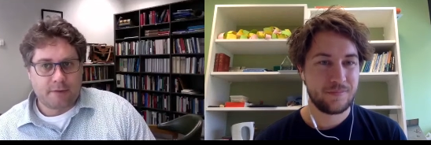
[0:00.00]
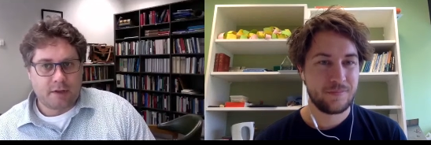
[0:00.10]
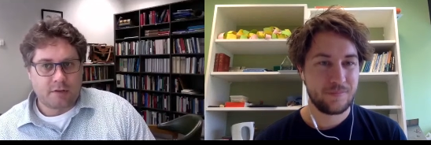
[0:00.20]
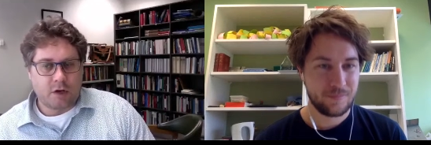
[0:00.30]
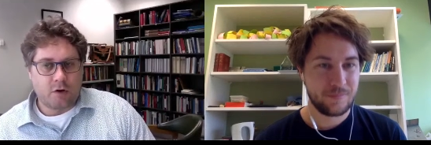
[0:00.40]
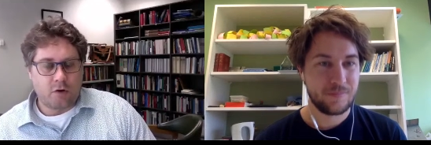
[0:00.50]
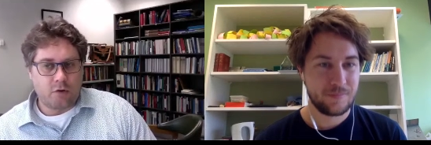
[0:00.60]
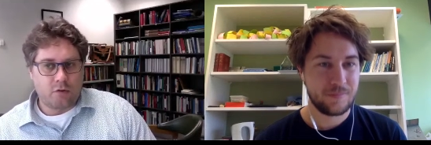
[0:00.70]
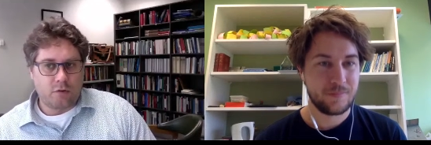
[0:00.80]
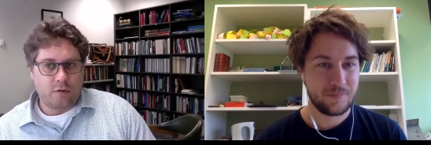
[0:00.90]

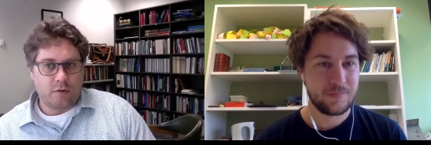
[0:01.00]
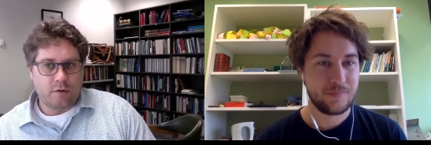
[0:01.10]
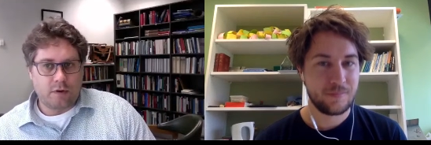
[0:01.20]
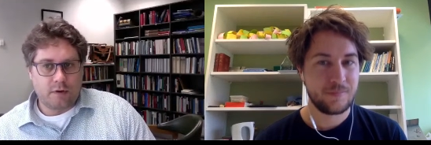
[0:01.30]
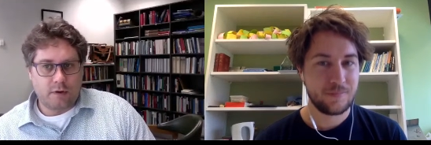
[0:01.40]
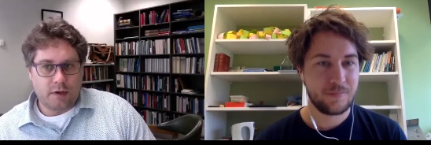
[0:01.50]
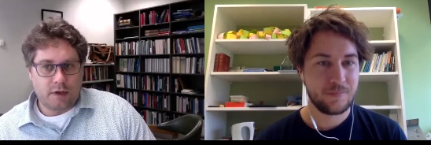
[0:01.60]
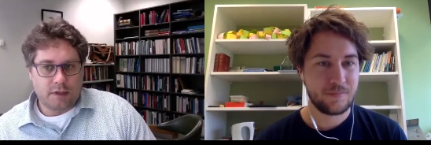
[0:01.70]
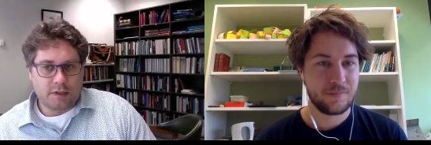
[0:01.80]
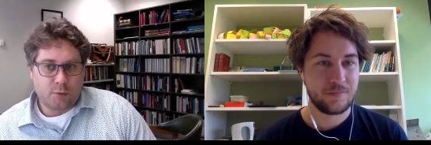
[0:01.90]
Speaker 1: So
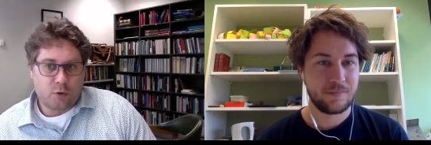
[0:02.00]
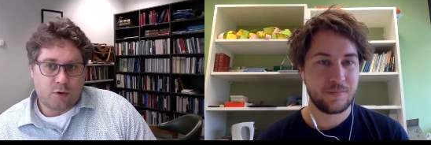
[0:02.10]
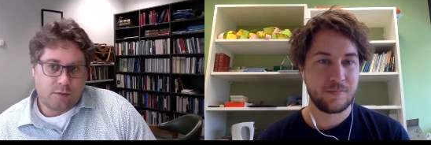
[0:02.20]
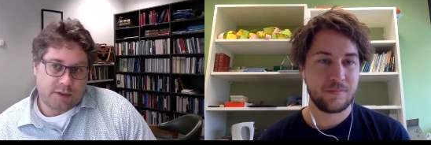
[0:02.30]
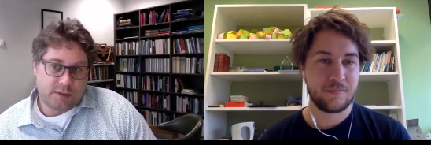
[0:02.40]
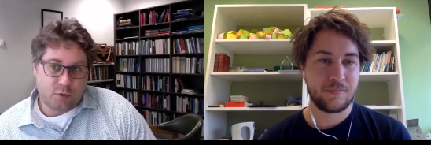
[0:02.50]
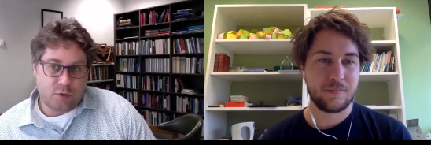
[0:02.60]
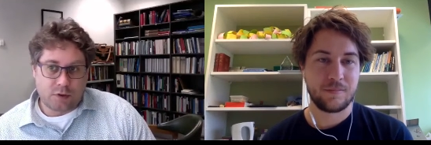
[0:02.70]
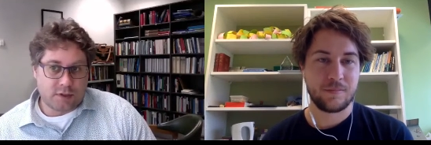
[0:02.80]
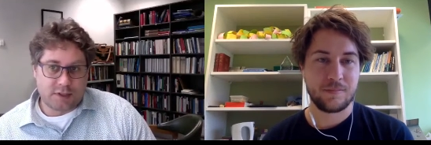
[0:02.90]
it's more it's
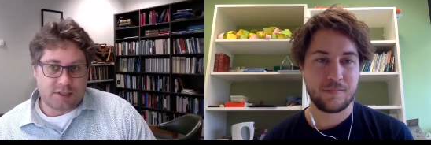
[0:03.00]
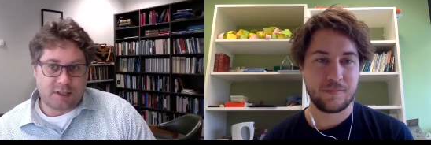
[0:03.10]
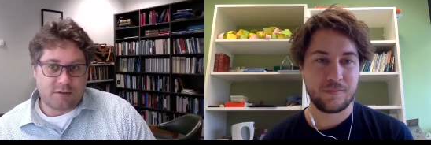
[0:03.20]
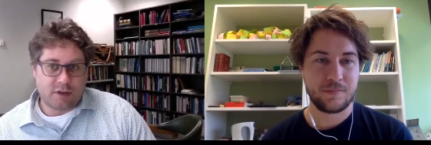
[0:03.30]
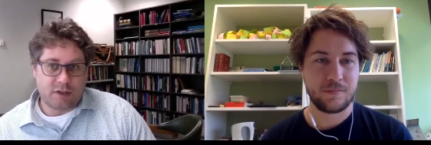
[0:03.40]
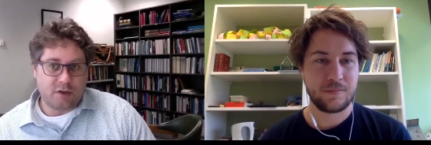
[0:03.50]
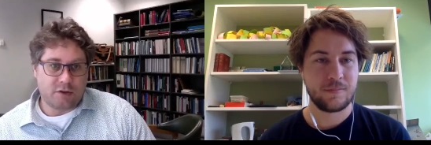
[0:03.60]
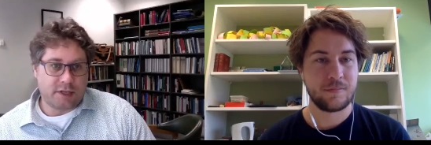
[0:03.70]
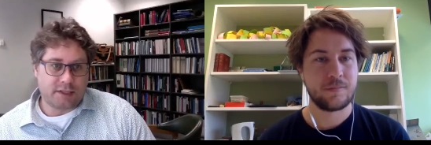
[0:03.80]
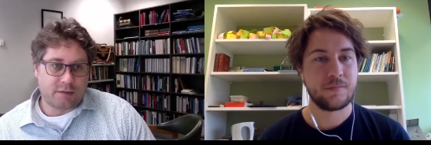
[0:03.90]
more consistent with the New
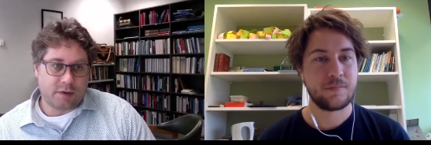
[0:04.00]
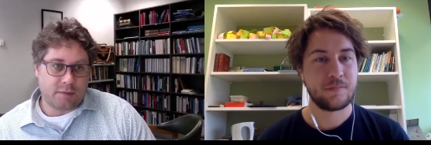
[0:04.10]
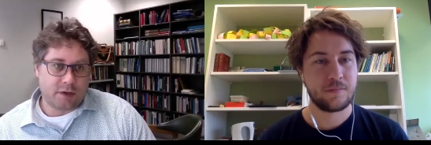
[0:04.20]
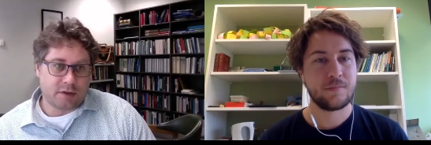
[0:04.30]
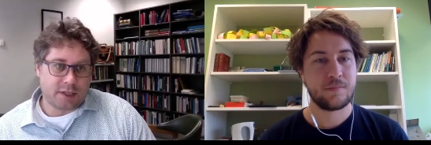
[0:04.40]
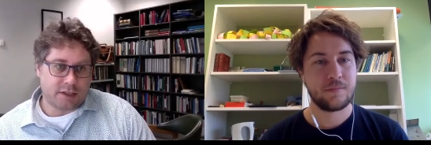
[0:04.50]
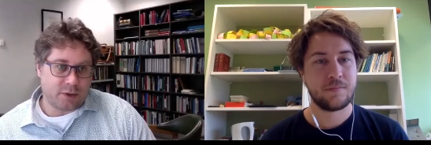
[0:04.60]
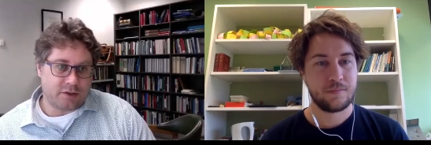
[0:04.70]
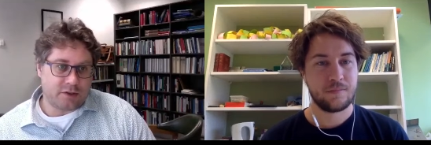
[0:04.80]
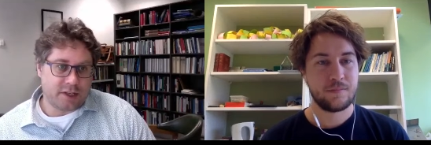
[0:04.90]
Testament because that's what
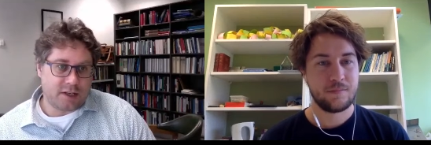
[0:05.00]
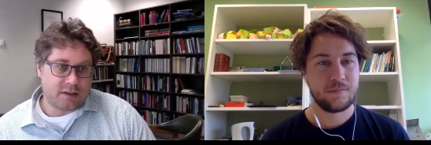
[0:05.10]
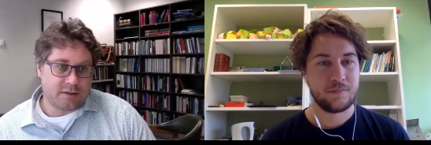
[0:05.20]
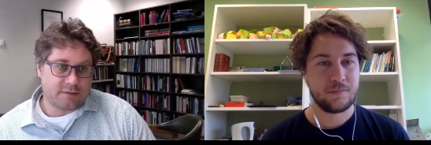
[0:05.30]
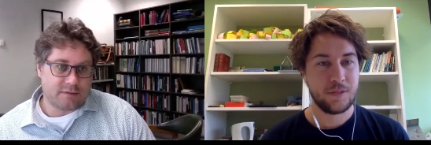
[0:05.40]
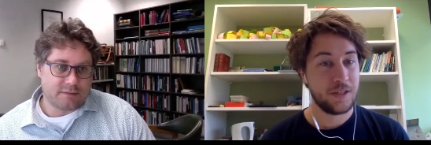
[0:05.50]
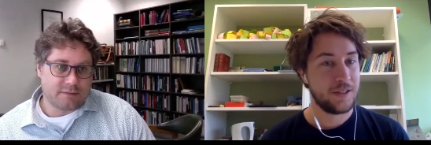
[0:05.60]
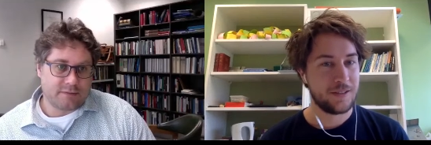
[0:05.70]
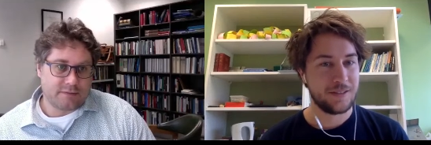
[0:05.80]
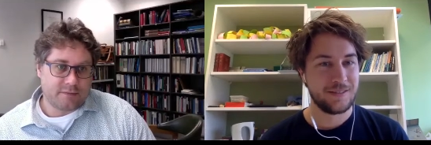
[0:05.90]
you see.
Speaker 2: Yeah,
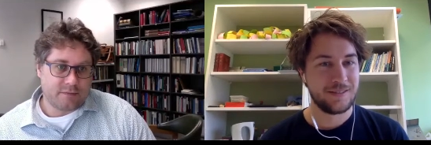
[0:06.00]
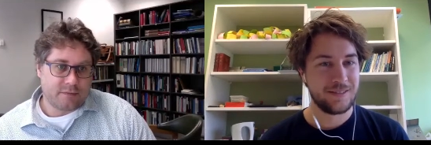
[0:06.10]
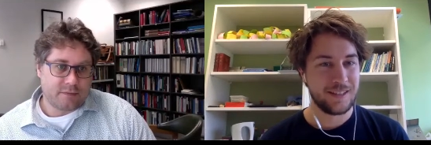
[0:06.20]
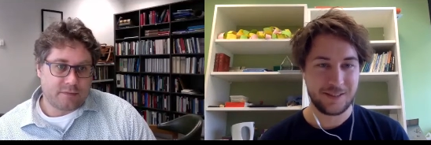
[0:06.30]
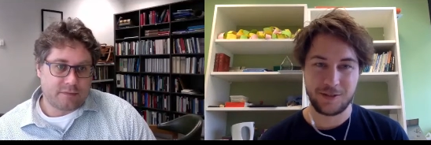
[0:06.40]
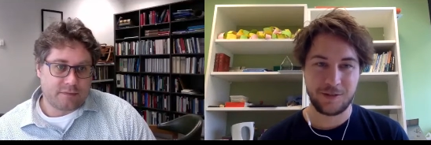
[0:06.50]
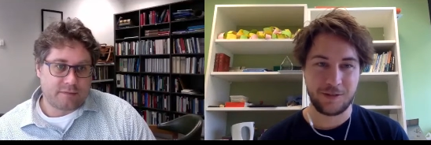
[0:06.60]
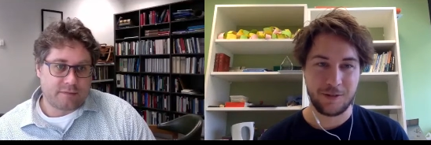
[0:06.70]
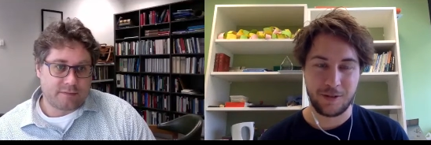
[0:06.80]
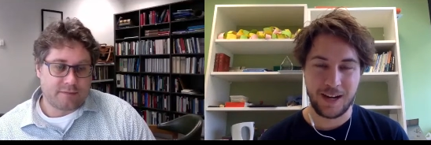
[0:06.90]
that's
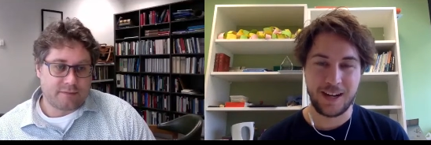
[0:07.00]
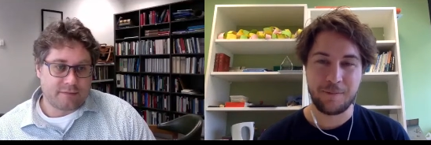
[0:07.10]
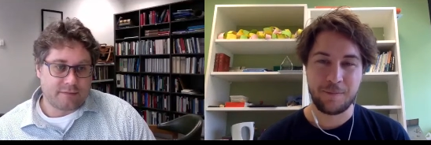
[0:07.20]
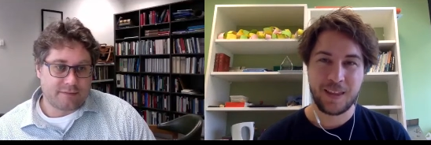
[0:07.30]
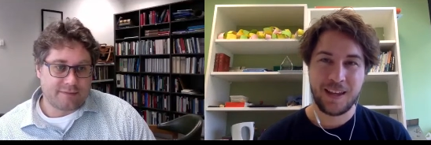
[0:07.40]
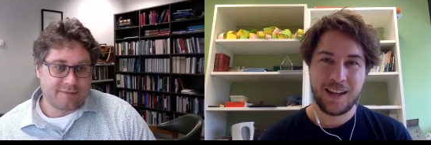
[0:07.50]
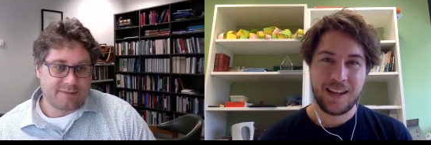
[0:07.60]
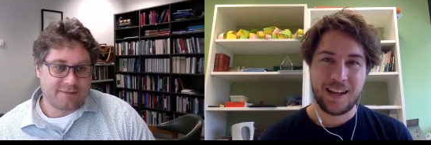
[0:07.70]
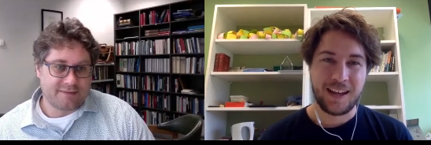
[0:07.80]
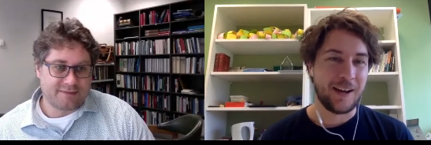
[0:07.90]
great.
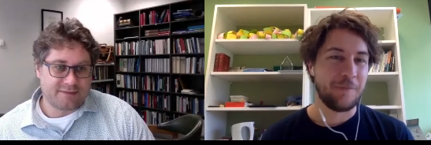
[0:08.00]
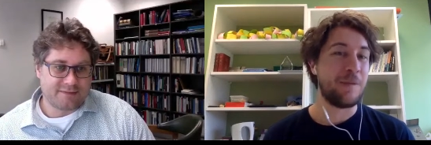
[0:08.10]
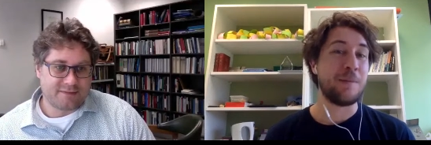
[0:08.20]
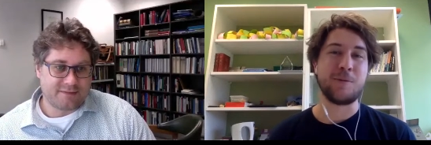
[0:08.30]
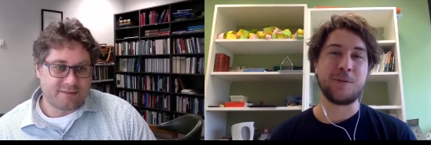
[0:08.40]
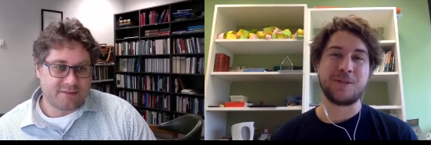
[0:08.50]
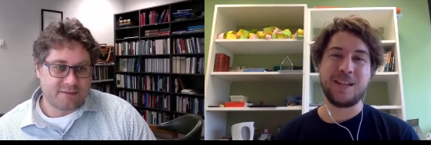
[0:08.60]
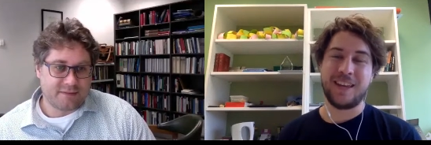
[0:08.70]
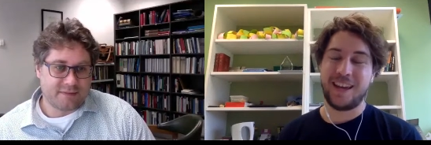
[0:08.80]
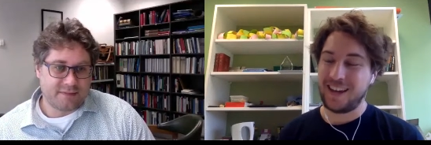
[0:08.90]
And uh, people will
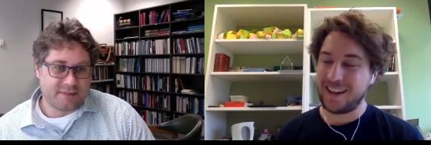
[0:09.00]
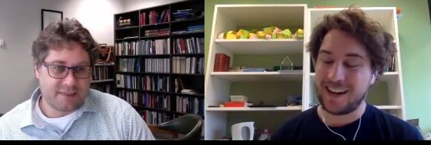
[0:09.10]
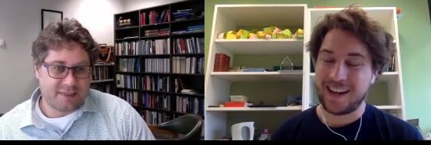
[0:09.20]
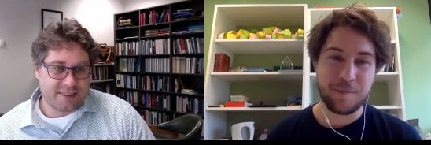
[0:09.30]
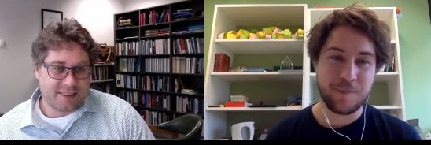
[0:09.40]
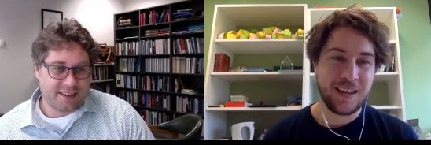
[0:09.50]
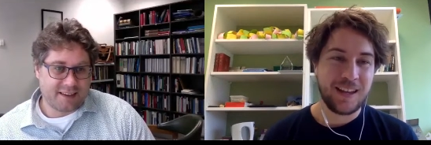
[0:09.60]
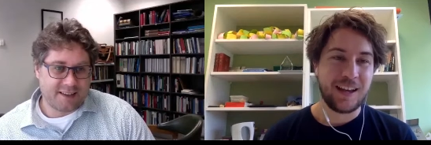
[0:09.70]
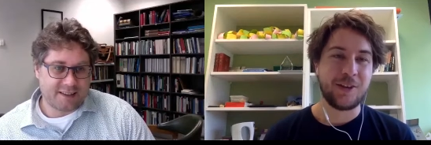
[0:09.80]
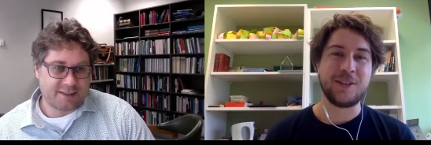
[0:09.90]
see the here um,
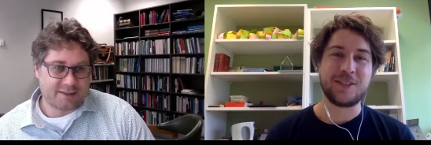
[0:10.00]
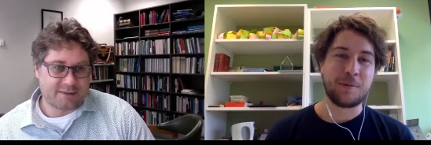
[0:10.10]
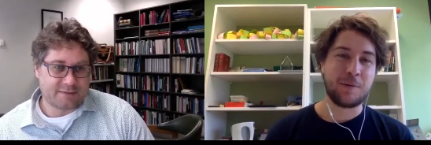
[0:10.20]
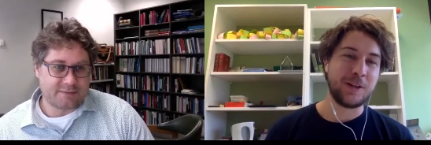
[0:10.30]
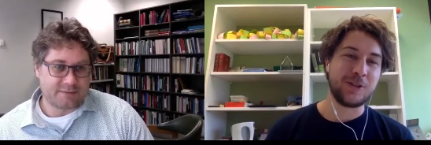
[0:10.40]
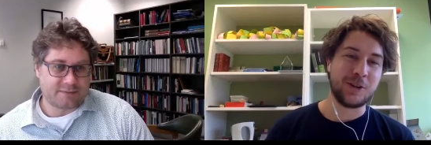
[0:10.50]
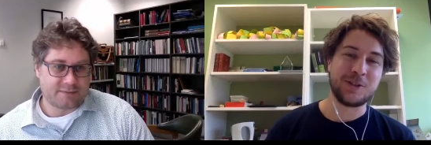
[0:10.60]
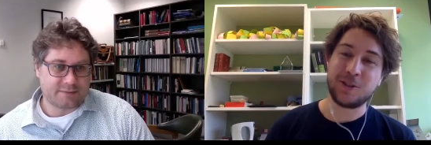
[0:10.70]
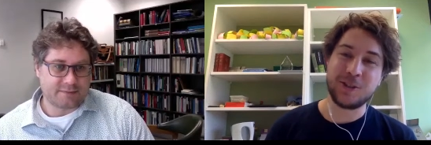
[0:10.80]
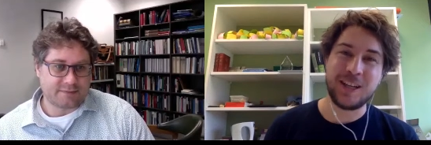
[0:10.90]
a good example of why
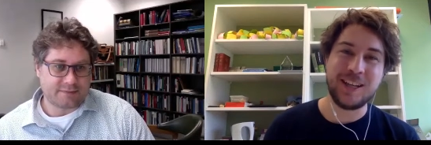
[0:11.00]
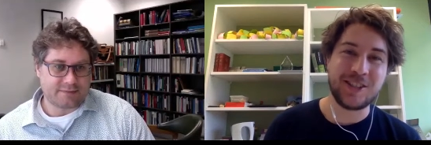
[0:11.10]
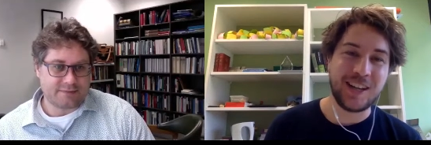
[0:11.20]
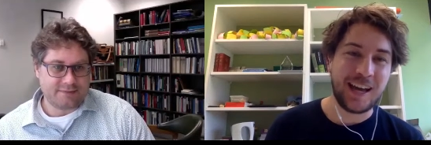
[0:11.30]
John's a good teacher to